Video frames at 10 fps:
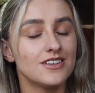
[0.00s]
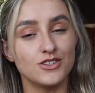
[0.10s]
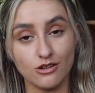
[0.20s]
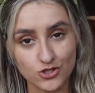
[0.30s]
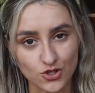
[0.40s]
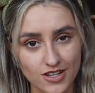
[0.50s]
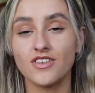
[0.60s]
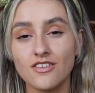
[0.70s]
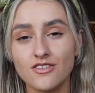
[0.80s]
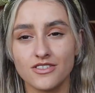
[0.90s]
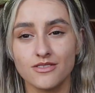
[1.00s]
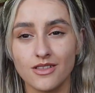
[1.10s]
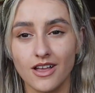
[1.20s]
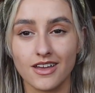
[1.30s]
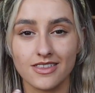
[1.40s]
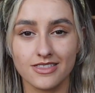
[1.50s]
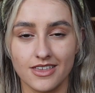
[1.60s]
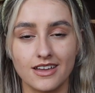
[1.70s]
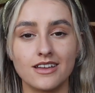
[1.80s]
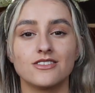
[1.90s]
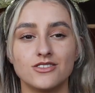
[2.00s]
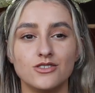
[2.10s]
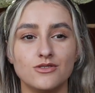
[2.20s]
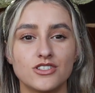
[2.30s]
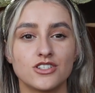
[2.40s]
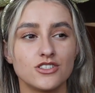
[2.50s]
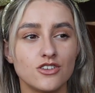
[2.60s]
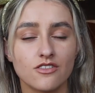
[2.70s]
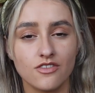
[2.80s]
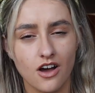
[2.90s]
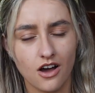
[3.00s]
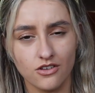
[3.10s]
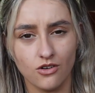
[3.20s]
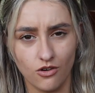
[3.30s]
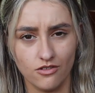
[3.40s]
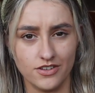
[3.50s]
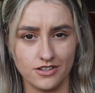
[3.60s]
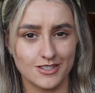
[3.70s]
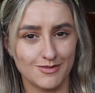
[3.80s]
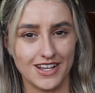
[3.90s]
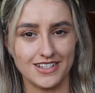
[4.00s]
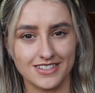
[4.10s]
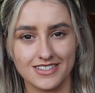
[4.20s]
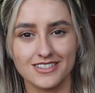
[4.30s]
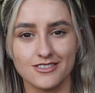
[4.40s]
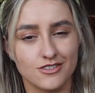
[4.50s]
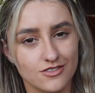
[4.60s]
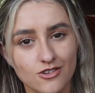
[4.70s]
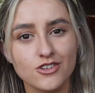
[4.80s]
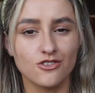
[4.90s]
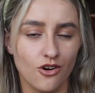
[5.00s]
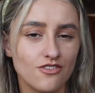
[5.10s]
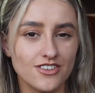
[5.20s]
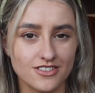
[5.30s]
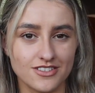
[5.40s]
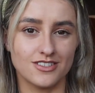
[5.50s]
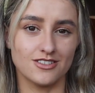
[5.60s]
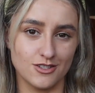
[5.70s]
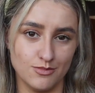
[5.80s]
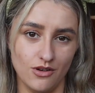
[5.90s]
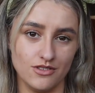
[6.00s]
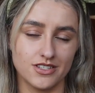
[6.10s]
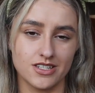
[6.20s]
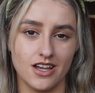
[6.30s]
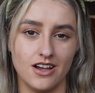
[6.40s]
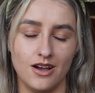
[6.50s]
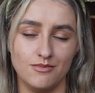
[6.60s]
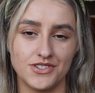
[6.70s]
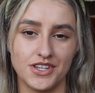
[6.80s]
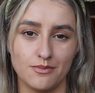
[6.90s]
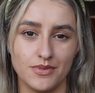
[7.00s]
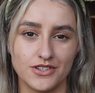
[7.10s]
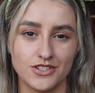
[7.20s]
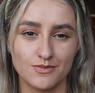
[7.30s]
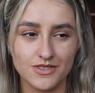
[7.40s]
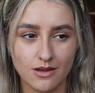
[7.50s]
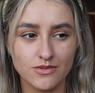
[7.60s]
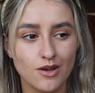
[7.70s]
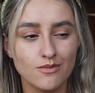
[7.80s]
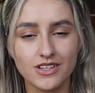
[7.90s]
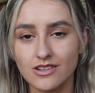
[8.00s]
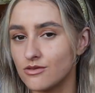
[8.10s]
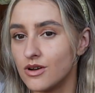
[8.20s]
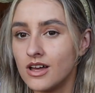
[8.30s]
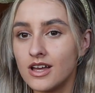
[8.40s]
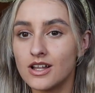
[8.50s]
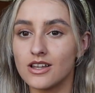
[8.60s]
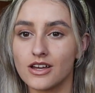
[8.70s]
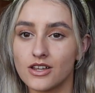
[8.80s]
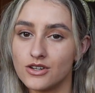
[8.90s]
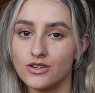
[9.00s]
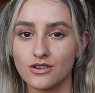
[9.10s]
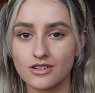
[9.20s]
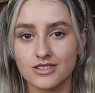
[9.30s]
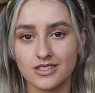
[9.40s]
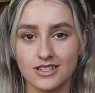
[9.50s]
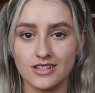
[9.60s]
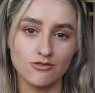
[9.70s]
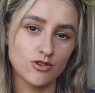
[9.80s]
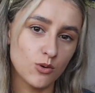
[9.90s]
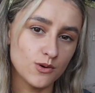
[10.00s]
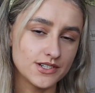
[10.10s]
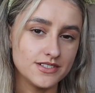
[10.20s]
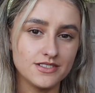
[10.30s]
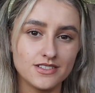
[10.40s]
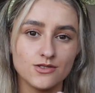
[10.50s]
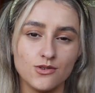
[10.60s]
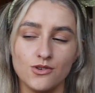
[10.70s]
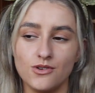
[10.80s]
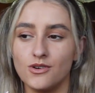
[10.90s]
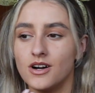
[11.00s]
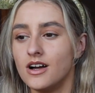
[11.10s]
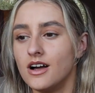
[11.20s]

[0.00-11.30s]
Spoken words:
don't stress. Favorite like thing to do is just look for unobvious places. So you've got your obvious spots to take pictures, but sometimes the little like nooks in little corners or